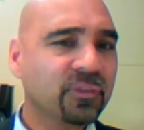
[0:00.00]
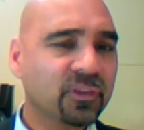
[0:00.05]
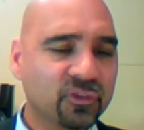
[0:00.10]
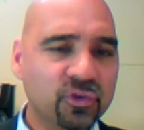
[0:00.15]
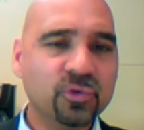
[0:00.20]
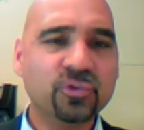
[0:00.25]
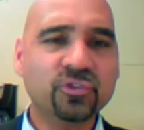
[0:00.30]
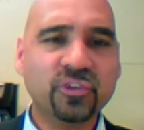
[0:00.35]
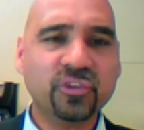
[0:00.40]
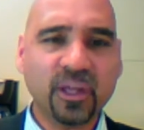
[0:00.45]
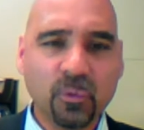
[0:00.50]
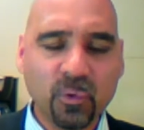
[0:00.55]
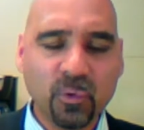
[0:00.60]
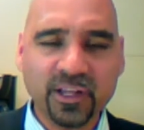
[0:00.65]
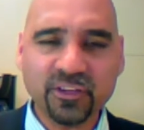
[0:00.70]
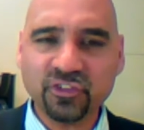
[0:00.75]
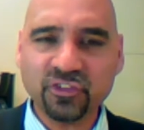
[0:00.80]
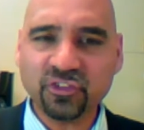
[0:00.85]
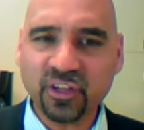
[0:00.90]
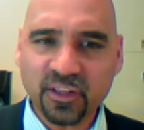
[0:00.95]

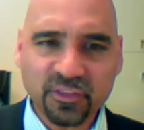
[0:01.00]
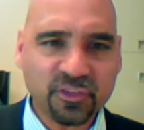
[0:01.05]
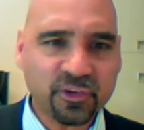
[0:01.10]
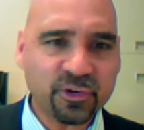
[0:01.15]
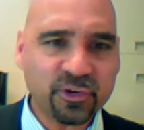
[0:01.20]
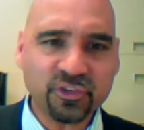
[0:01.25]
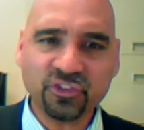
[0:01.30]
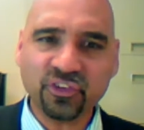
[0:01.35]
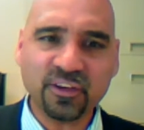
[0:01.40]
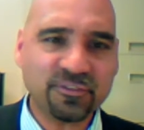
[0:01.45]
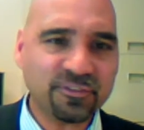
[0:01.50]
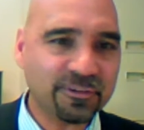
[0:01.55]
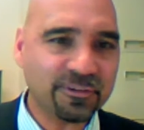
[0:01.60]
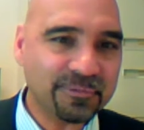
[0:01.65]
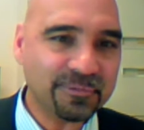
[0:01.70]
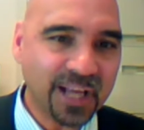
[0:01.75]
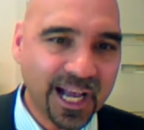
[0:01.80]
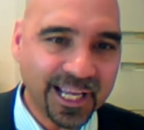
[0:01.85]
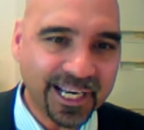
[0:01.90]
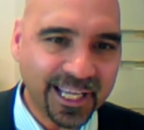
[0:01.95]
In my office,
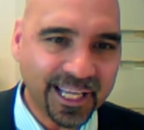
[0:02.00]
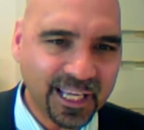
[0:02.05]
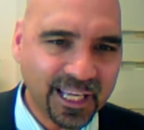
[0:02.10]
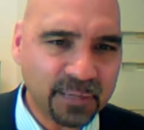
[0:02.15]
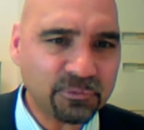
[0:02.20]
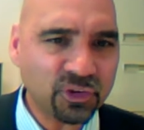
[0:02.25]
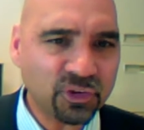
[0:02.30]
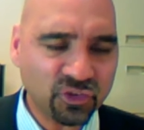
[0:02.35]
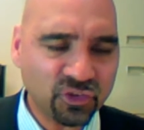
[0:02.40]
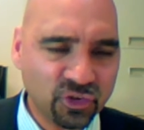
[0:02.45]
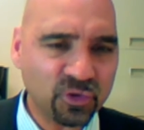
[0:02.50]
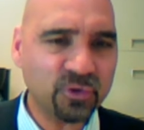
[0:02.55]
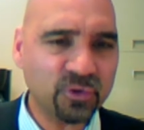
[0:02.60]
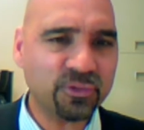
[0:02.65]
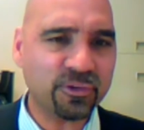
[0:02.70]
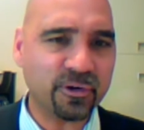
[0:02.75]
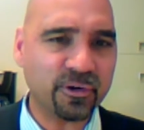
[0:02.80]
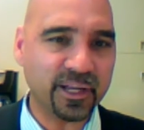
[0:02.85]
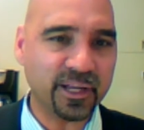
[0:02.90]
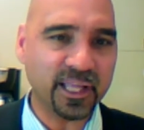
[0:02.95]
Tuesday,
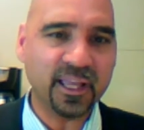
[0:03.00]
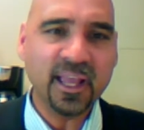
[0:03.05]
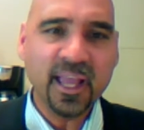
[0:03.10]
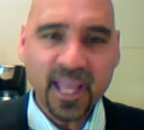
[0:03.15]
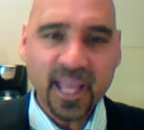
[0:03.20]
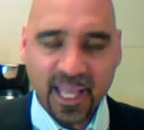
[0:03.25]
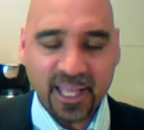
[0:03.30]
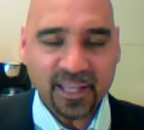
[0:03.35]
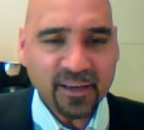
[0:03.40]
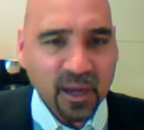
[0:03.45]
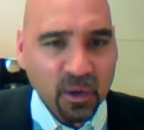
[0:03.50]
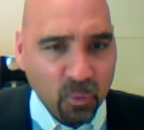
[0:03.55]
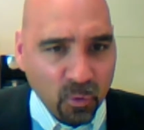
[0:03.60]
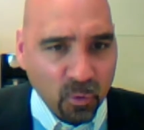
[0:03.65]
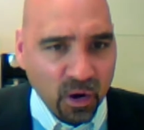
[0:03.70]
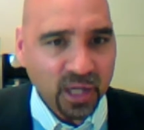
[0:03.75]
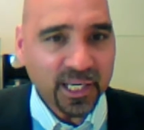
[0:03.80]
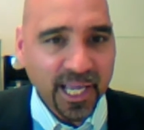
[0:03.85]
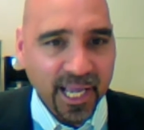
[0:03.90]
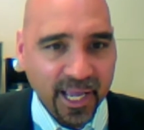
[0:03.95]
Wednesday, Thursday from
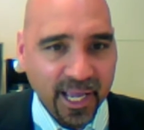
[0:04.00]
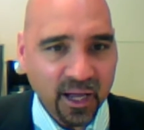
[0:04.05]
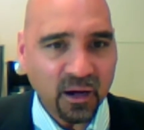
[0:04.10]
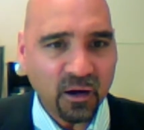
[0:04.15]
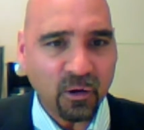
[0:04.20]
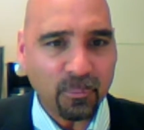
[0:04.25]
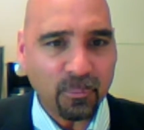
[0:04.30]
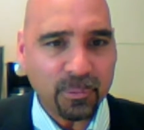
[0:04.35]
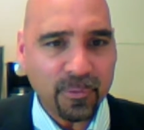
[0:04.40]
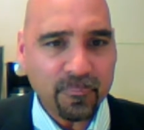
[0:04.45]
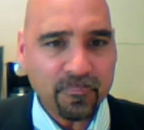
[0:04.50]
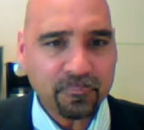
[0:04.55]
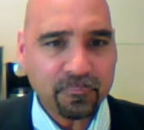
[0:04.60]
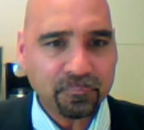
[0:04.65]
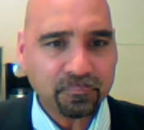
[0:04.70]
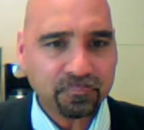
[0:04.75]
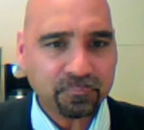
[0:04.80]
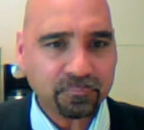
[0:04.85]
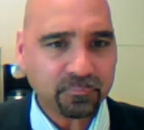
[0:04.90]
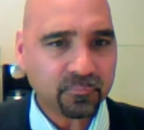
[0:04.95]
9 a.m. to
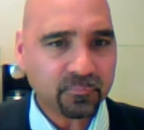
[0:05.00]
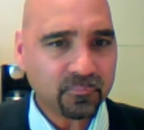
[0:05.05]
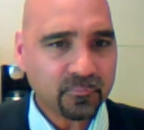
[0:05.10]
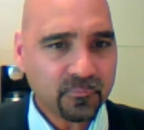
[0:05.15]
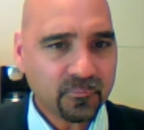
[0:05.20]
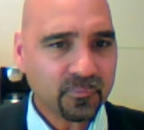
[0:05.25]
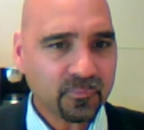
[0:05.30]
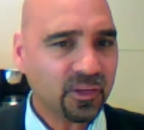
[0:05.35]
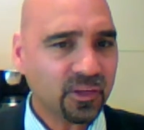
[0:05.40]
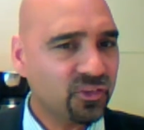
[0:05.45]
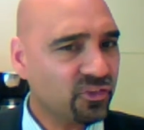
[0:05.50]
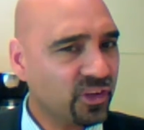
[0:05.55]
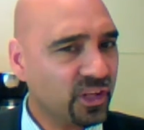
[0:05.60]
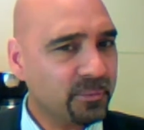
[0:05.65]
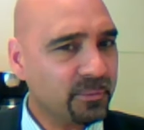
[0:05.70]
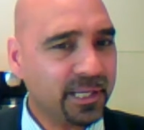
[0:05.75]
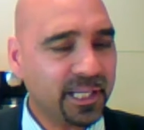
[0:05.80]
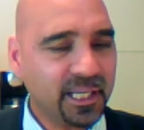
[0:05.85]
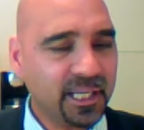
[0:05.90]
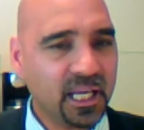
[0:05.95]
2:30. And I
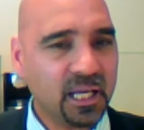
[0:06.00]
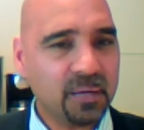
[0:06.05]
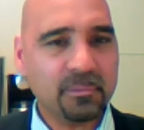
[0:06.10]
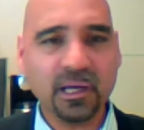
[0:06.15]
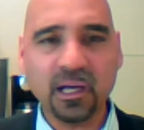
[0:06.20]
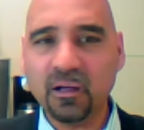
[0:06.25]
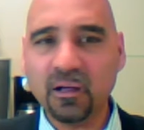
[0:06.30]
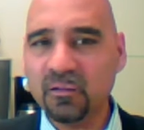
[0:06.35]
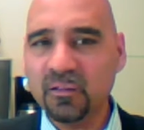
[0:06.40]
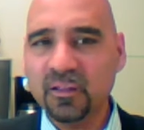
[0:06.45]
want to help.